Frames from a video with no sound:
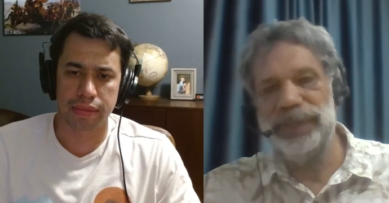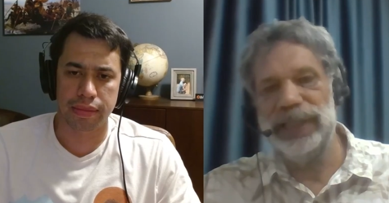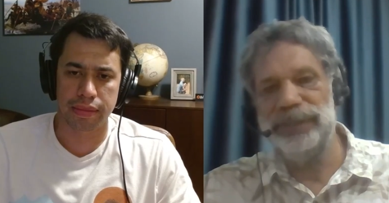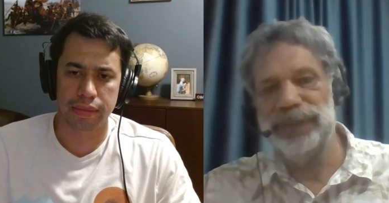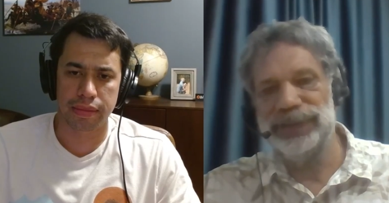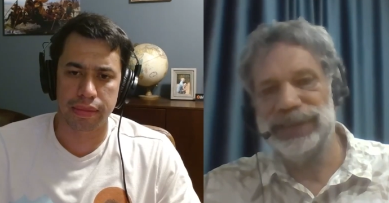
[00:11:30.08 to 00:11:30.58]

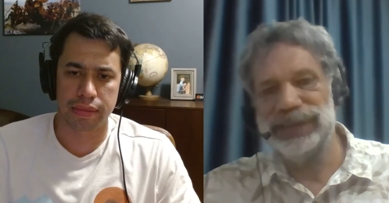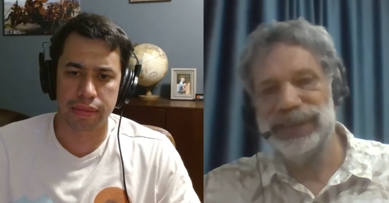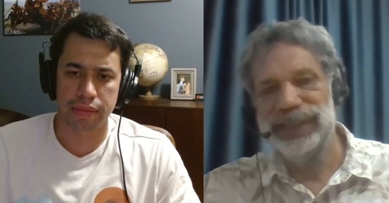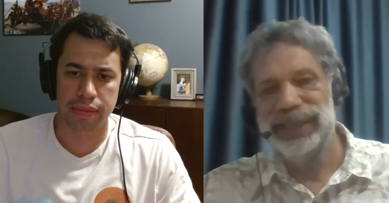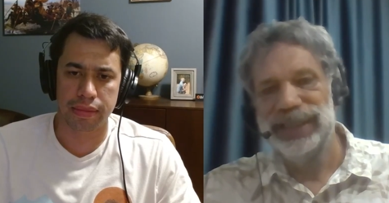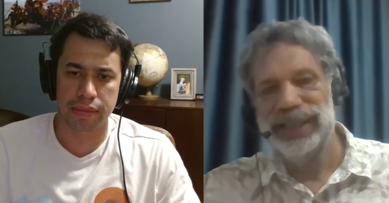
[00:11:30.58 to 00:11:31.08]
Speaker 1: papers
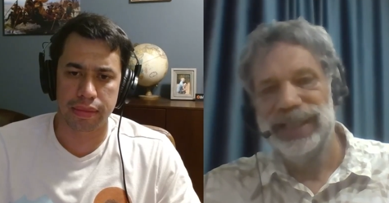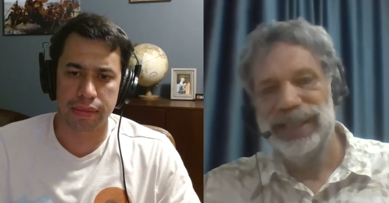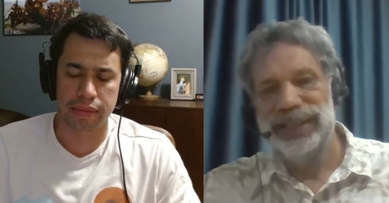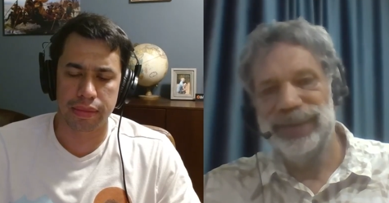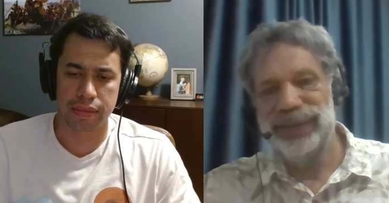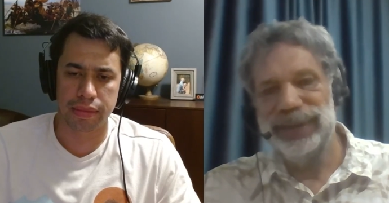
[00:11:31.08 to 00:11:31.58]

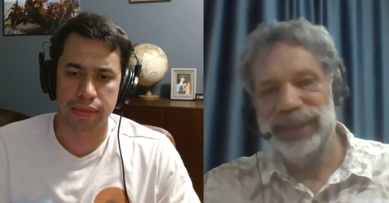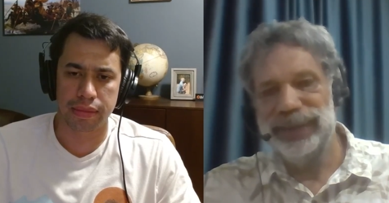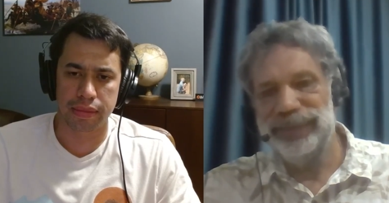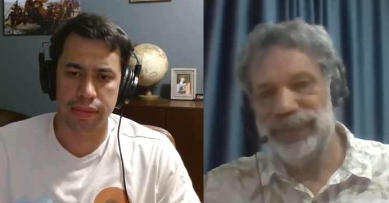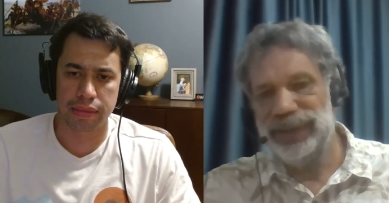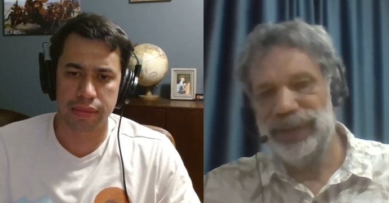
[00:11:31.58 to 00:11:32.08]
or
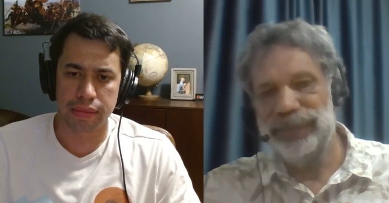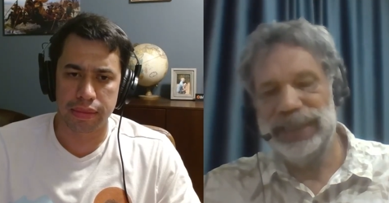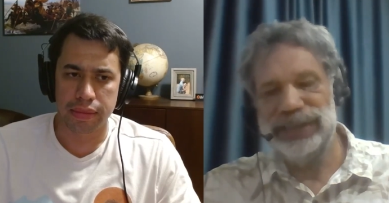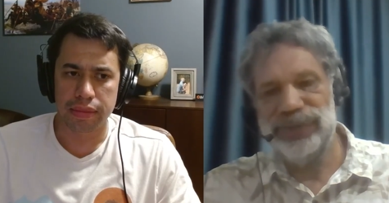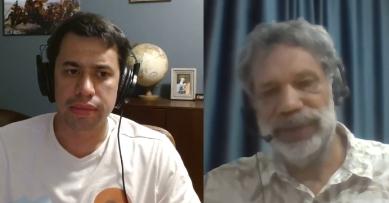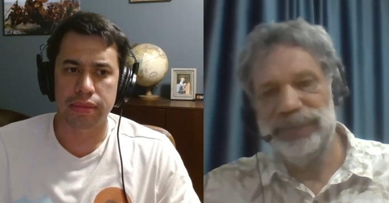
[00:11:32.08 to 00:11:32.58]
in you know
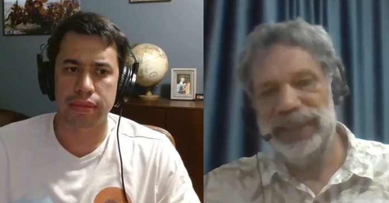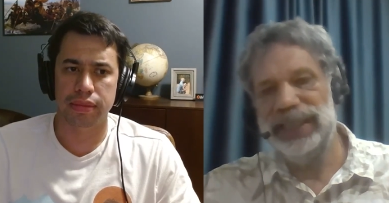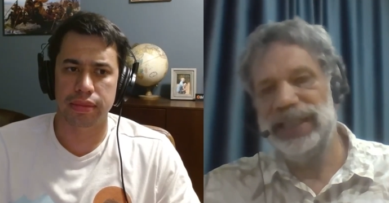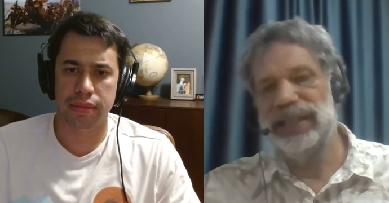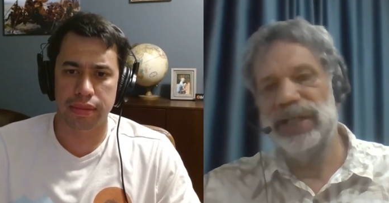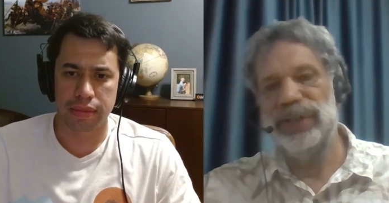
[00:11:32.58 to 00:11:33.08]
mainstream
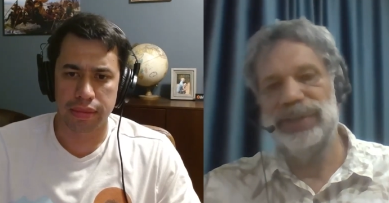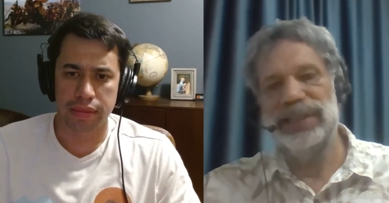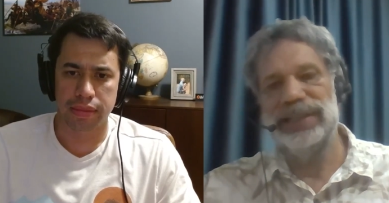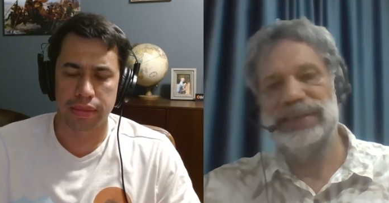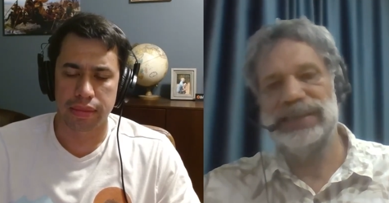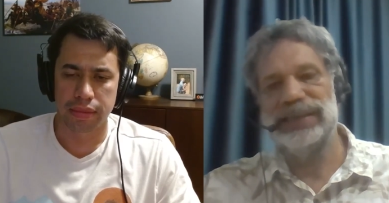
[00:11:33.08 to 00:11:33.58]
media
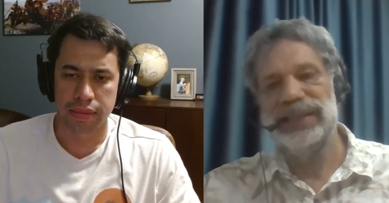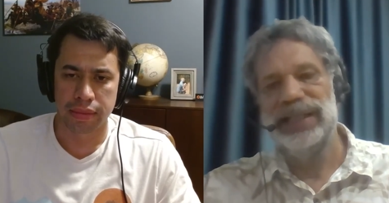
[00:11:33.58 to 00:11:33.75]
outlets.